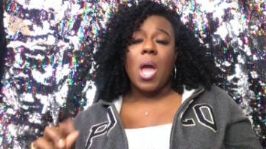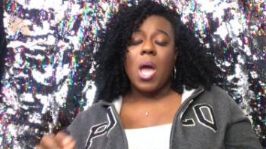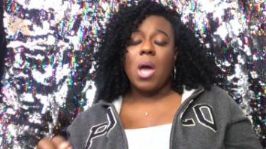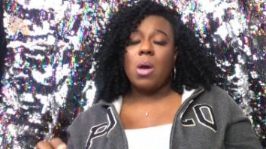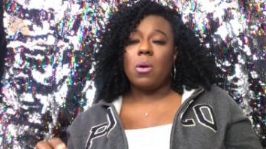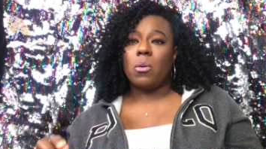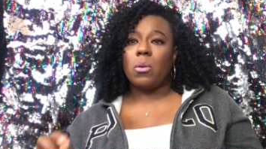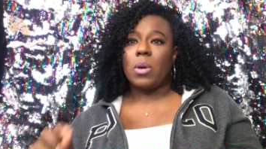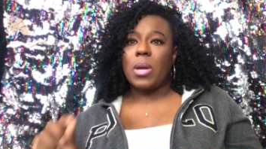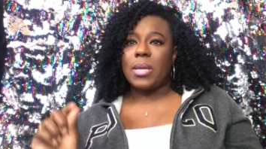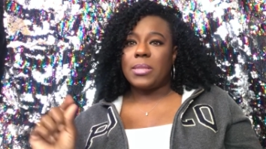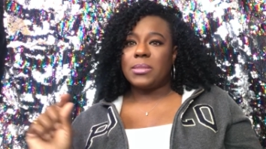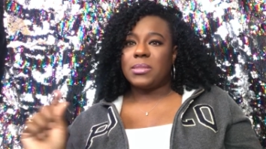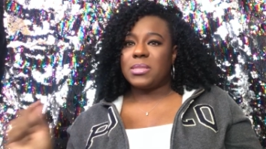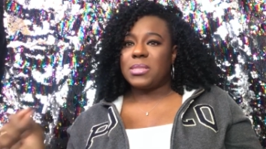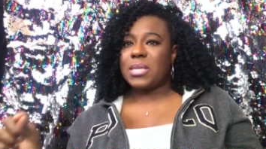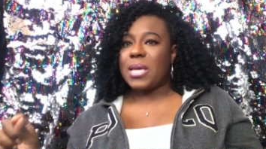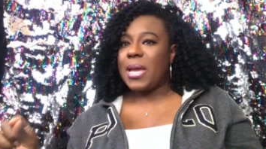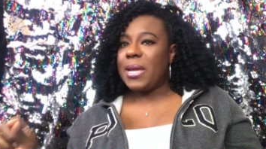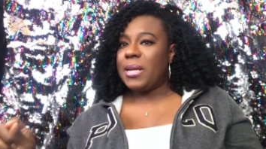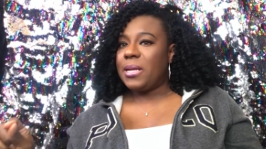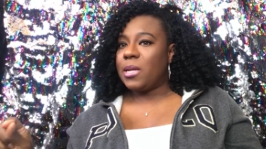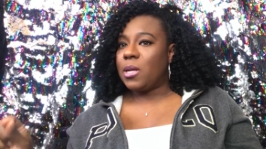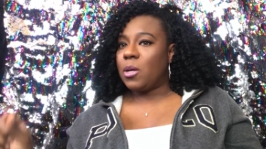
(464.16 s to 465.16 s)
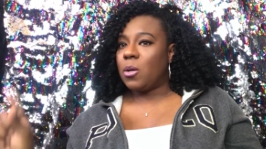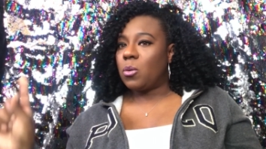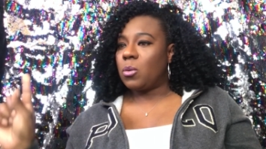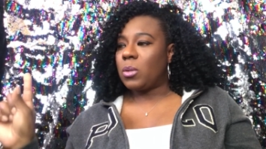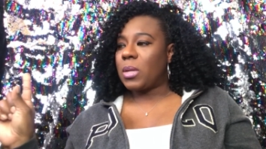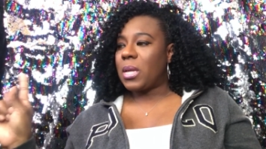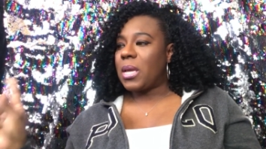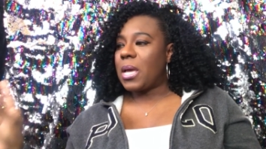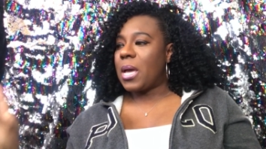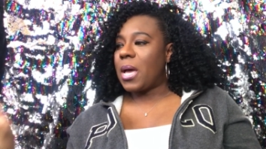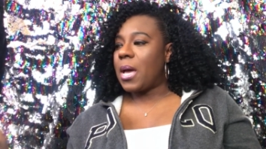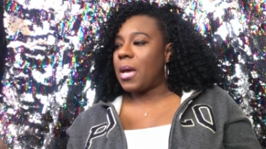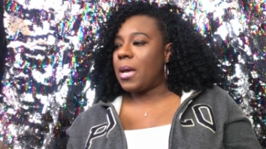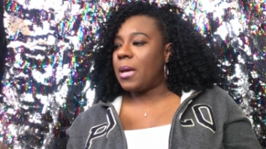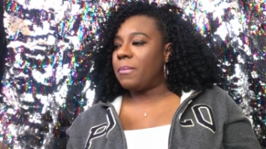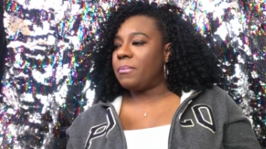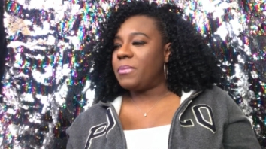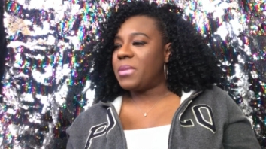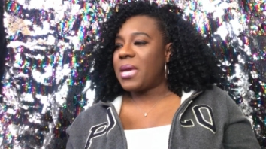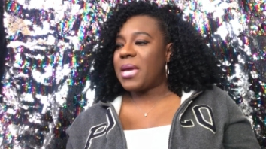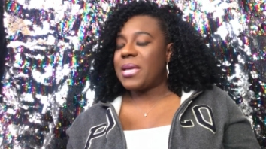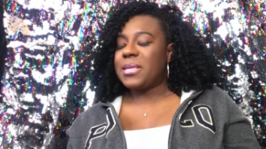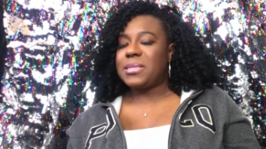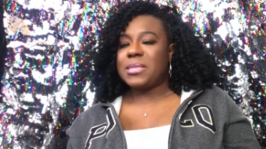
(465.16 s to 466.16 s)
Oh, and side note, um,
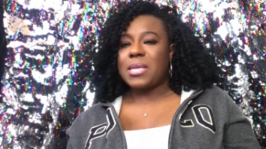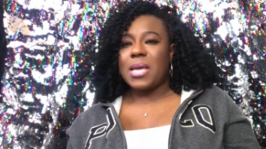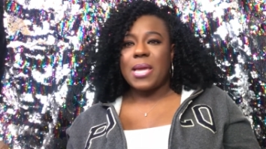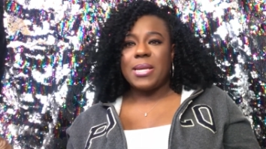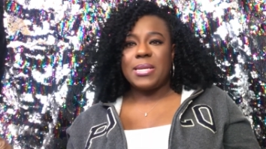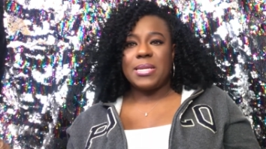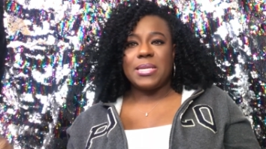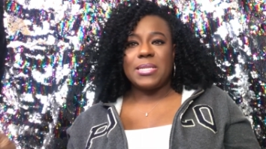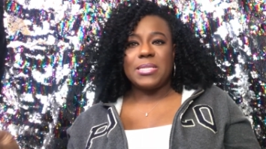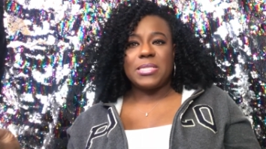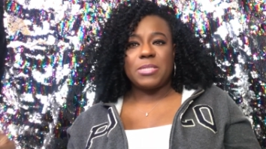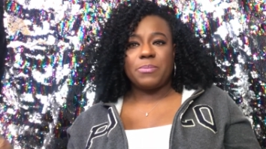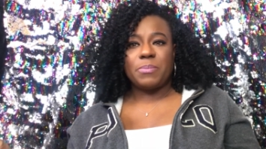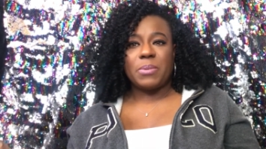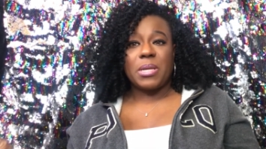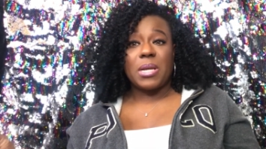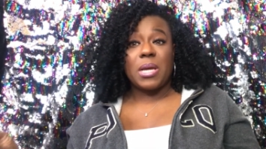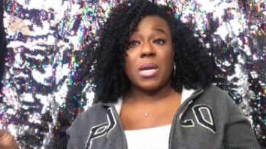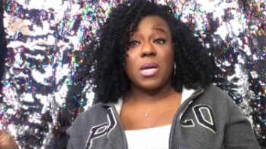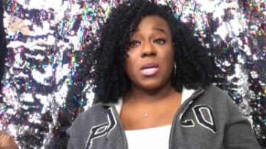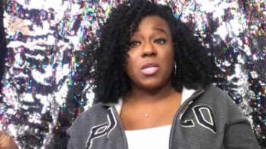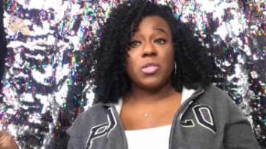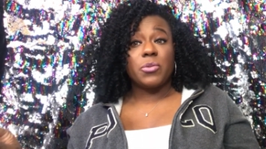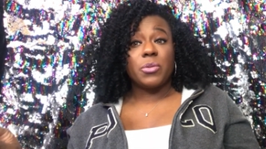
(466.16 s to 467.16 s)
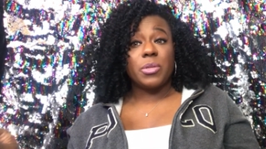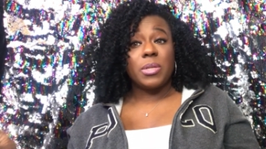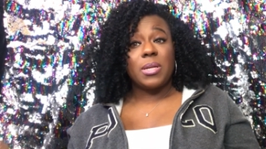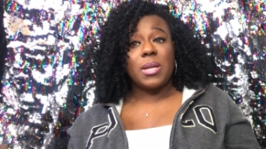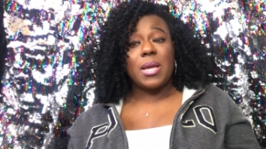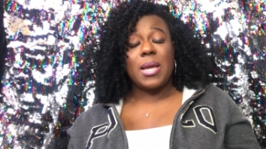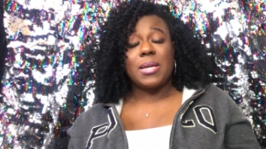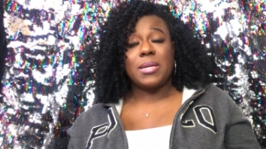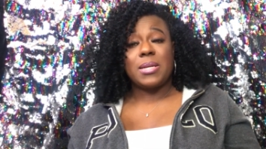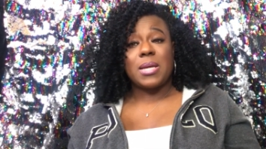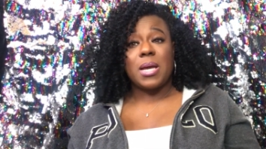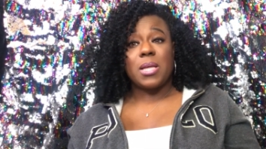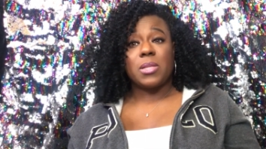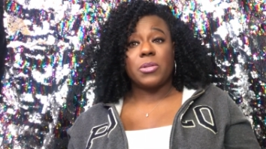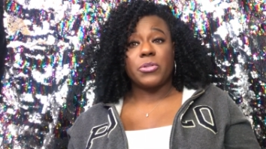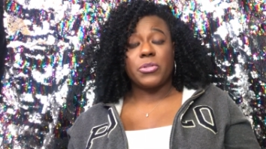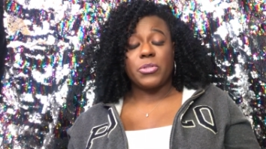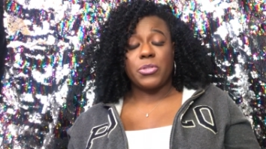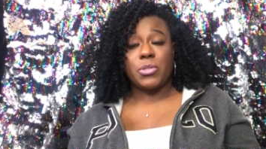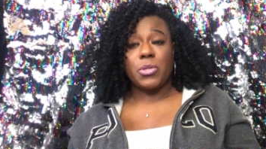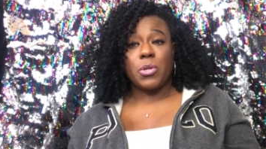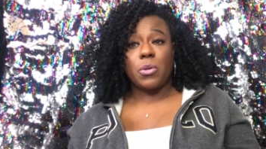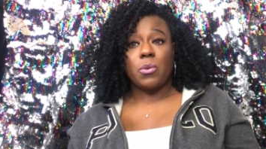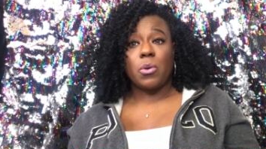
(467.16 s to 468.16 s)
yes, I did spend one hundred nine
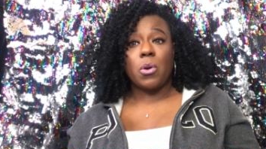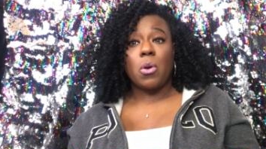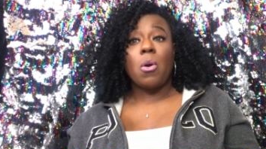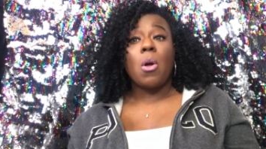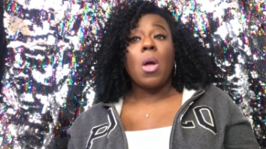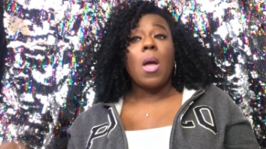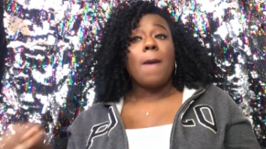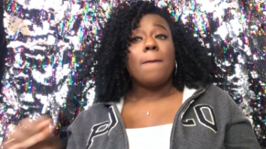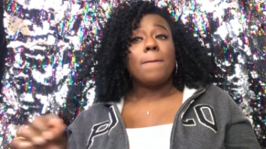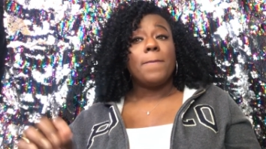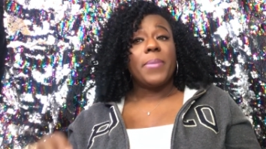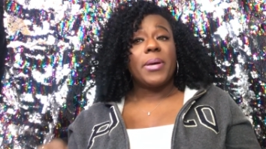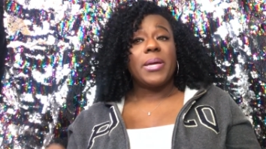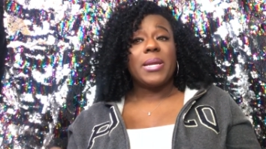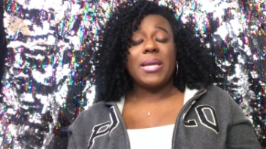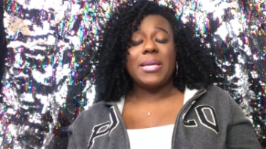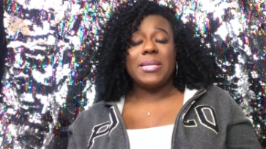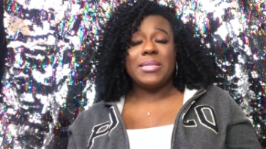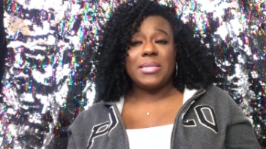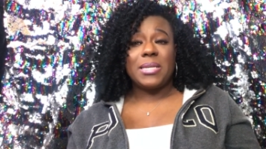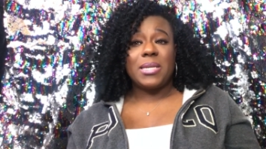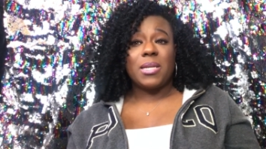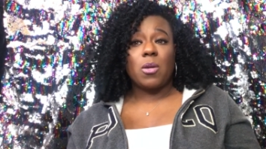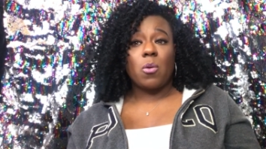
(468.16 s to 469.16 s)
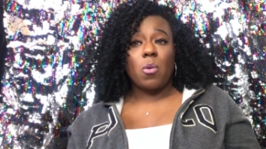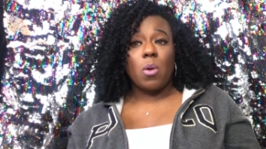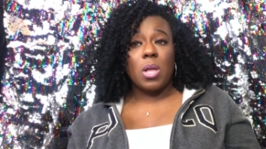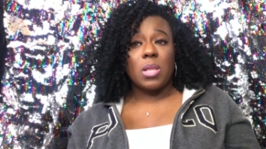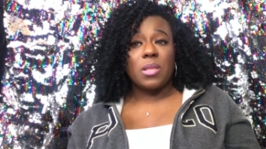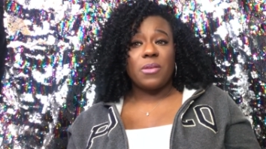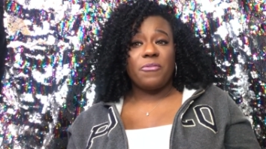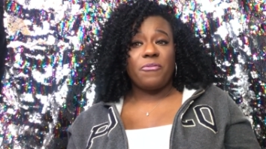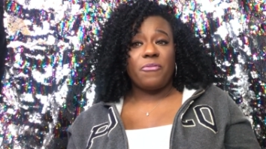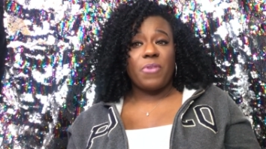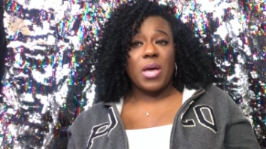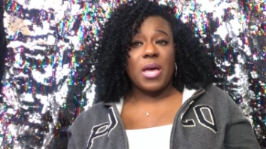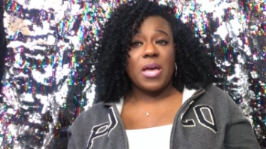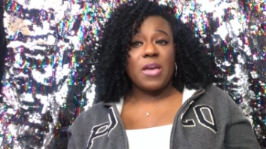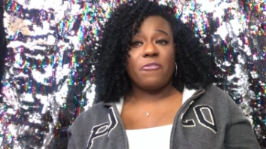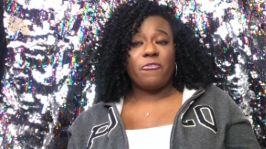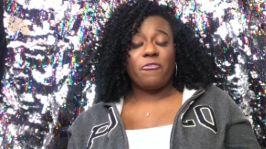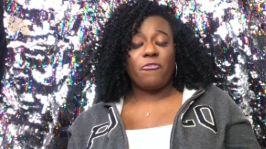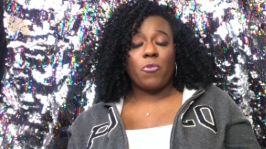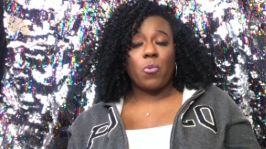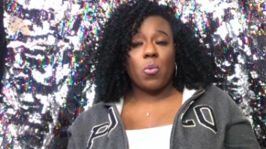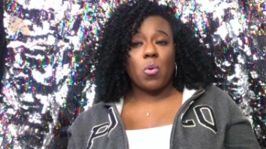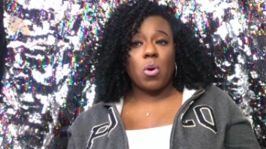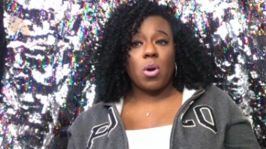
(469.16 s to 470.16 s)
dollars total, but it did qualify
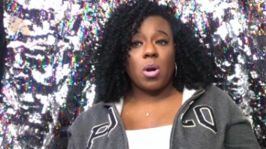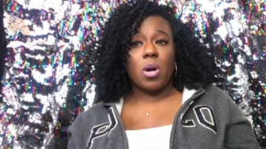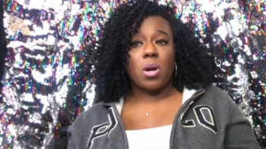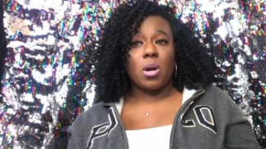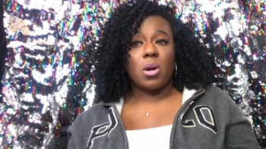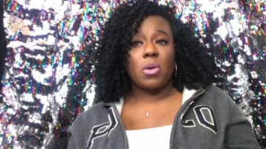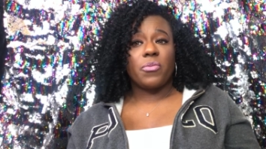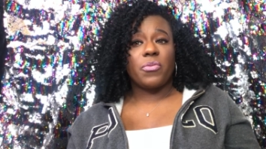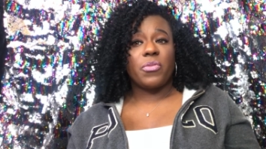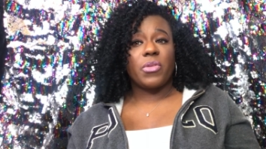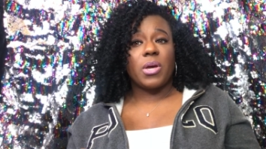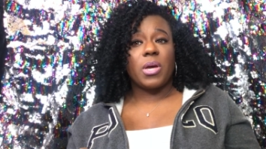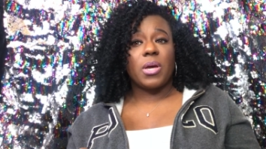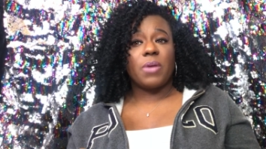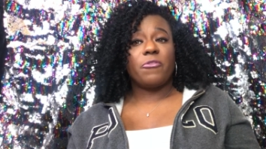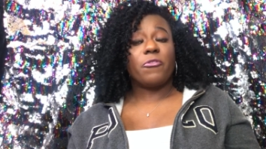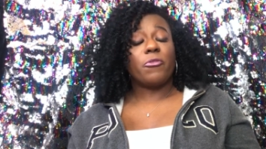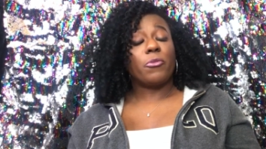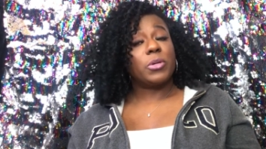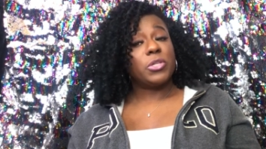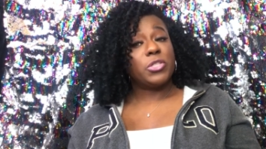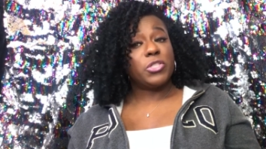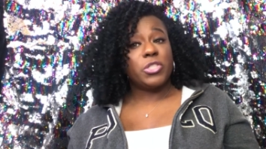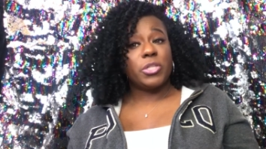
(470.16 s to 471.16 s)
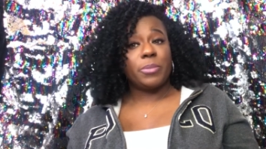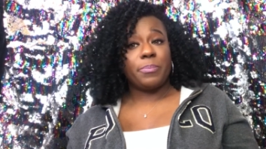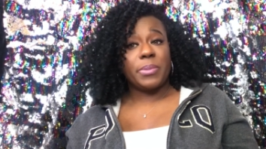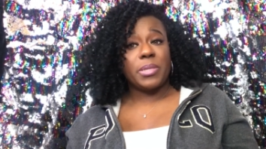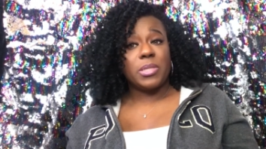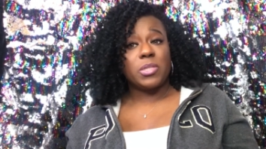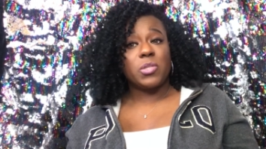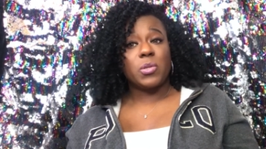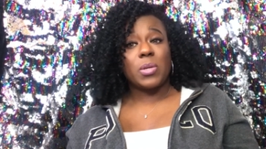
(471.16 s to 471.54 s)
for the free shipping.